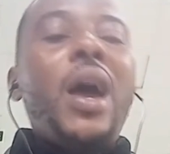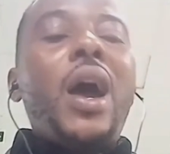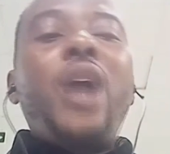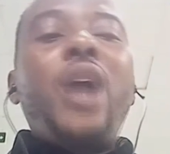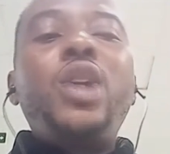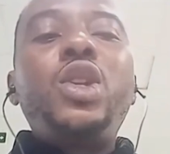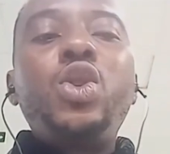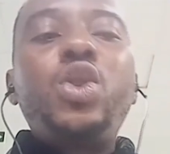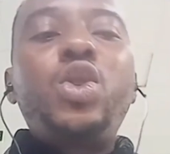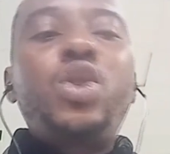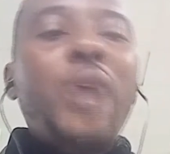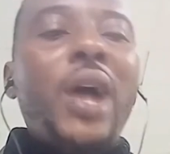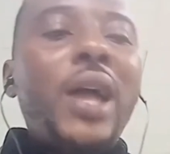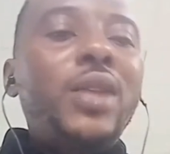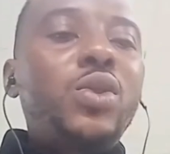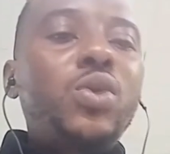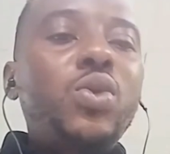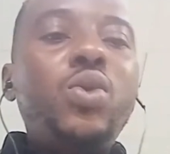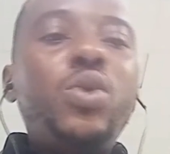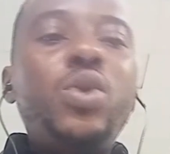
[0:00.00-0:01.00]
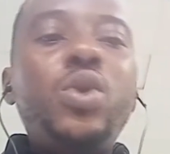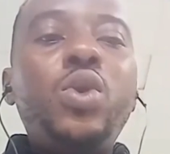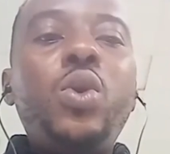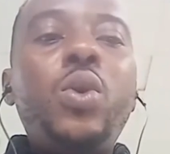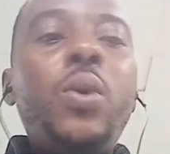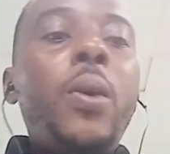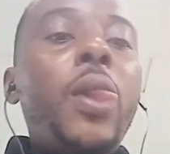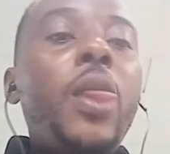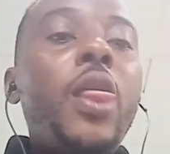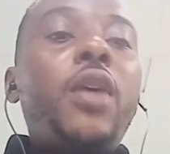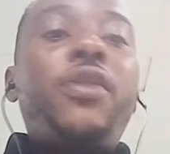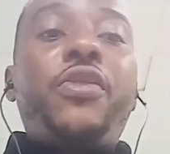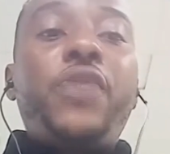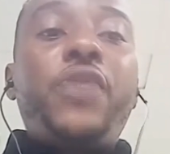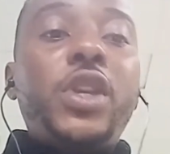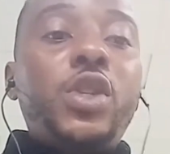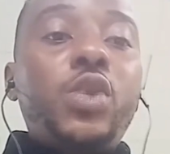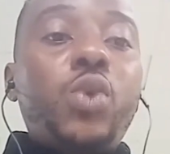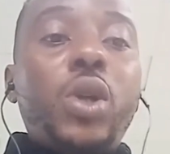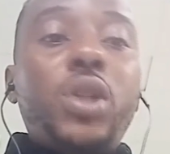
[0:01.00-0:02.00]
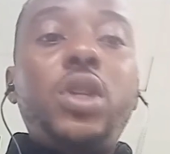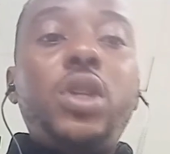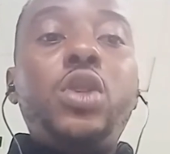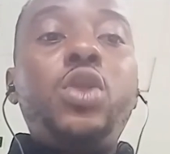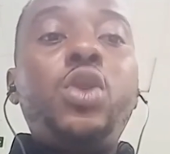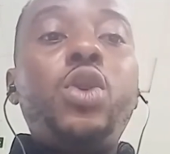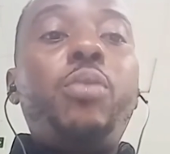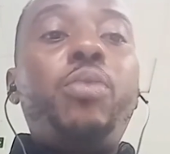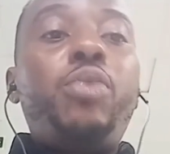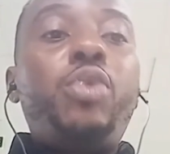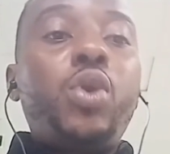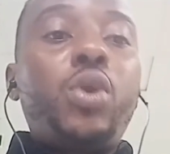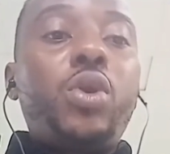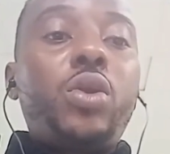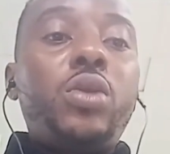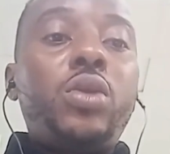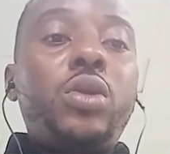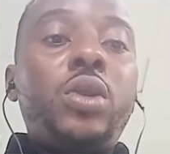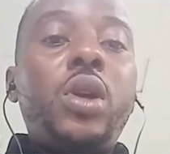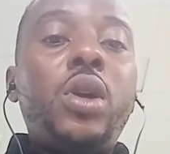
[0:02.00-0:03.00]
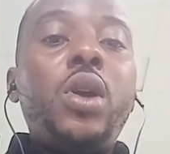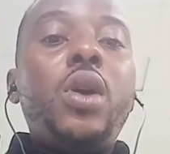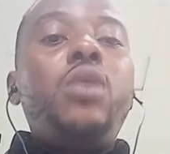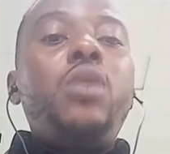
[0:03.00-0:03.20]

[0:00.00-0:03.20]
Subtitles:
How do you try to, you know, fix what is not broken?